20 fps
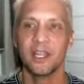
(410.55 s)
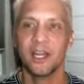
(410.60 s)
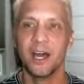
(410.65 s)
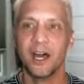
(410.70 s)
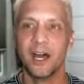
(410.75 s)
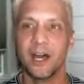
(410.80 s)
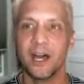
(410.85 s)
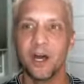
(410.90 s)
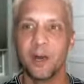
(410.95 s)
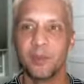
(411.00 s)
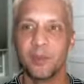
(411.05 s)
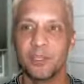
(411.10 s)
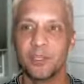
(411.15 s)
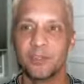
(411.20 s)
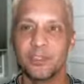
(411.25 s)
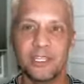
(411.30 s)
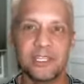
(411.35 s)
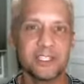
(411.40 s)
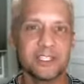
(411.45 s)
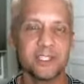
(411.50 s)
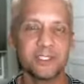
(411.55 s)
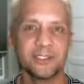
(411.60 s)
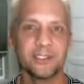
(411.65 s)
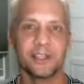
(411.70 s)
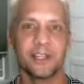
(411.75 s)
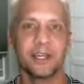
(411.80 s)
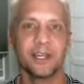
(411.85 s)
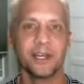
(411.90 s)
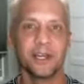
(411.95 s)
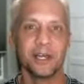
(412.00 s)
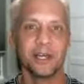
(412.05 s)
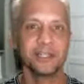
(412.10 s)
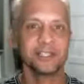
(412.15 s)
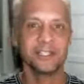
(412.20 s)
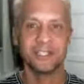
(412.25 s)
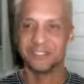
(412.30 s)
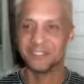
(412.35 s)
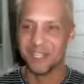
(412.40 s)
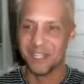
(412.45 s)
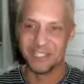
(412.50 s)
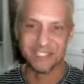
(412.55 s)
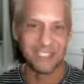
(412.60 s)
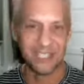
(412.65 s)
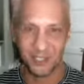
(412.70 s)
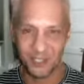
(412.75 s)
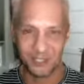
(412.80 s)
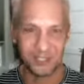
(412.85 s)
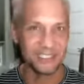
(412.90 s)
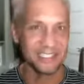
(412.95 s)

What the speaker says: You need to, Chantel,